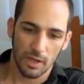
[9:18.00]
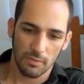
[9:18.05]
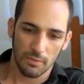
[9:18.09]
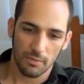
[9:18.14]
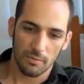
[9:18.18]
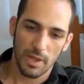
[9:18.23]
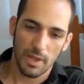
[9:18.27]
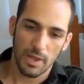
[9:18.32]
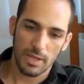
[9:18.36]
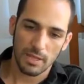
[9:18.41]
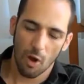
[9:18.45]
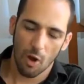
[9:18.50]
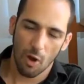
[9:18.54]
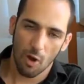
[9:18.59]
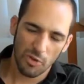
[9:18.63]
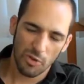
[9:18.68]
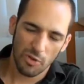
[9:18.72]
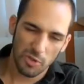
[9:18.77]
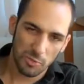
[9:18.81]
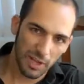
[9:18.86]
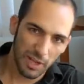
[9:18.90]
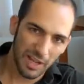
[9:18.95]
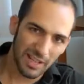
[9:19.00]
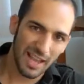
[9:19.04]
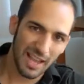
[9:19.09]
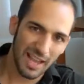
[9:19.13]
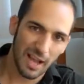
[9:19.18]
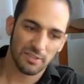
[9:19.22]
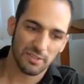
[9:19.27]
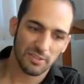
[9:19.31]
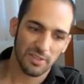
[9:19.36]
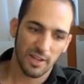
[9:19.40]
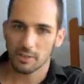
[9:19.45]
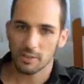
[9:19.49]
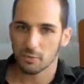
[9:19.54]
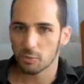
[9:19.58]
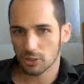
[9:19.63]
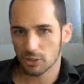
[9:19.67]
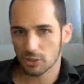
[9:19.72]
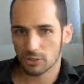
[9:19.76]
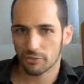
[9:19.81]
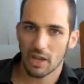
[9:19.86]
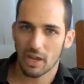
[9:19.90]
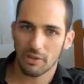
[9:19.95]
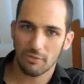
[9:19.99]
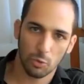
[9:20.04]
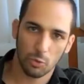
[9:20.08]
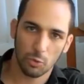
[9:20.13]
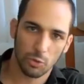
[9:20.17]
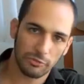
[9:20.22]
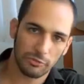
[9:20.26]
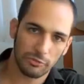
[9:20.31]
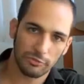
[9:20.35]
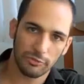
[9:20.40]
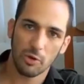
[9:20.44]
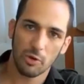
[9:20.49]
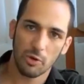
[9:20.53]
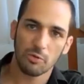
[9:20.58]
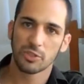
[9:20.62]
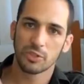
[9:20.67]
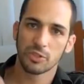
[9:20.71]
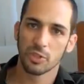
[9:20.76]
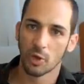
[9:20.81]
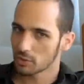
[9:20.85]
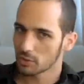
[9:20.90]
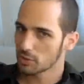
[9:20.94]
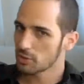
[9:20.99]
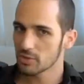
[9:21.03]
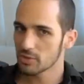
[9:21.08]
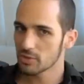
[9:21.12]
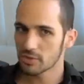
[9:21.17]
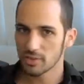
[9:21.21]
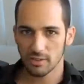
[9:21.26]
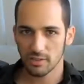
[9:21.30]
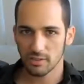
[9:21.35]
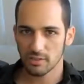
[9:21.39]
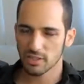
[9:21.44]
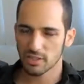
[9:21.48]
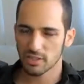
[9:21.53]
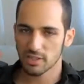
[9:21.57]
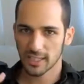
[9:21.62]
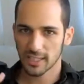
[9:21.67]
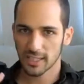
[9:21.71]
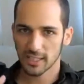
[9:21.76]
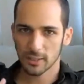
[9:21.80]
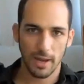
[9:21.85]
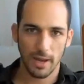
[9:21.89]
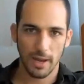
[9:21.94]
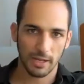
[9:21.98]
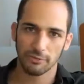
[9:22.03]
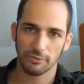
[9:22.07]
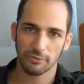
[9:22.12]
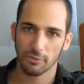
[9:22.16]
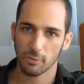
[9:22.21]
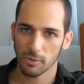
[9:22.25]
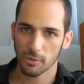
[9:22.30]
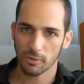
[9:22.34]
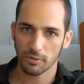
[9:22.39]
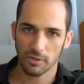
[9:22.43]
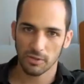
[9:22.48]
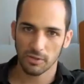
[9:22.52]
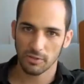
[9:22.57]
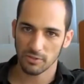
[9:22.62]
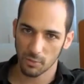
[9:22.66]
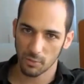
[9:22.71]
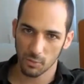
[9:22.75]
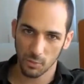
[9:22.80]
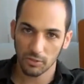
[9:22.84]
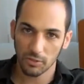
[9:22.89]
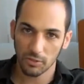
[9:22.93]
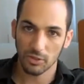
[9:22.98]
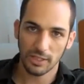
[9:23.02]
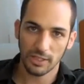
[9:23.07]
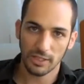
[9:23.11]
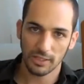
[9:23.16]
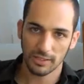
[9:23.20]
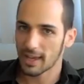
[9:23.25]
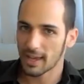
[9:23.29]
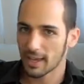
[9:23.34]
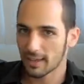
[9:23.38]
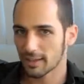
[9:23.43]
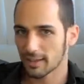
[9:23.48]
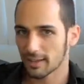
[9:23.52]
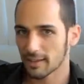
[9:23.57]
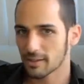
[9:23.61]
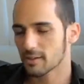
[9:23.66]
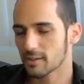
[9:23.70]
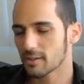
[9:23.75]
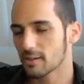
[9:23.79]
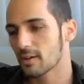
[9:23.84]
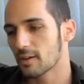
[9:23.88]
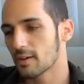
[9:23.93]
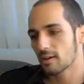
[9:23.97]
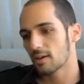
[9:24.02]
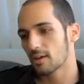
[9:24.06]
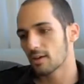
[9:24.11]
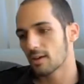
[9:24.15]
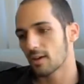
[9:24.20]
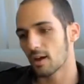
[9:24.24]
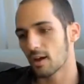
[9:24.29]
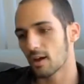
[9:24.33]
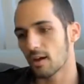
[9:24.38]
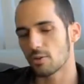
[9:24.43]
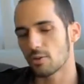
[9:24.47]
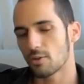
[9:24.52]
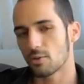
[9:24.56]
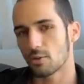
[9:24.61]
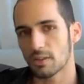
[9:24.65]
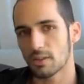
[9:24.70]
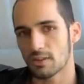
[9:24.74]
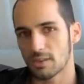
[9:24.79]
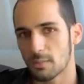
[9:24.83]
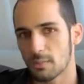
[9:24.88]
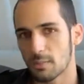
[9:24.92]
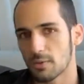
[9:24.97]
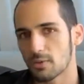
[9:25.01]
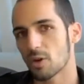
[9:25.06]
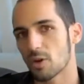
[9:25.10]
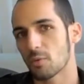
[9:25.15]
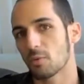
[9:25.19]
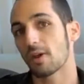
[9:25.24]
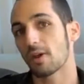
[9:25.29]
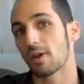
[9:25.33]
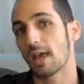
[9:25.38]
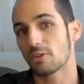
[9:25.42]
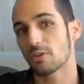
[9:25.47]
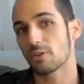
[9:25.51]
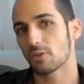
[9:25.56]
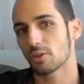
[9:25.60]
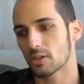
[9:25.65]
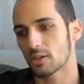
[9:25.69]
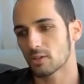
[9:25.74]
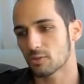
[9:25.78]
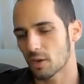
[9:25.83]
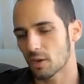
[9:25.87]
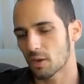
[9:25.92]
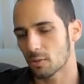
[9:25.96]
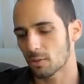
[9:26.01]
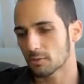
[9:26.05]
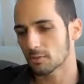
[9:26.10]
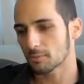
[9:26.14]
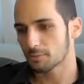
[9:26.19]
make all those plans outside of work. If you have a work phone, don't use it to text back and forth, because they will look at that later. And you'll get them in trouble, and you'll get in trouble.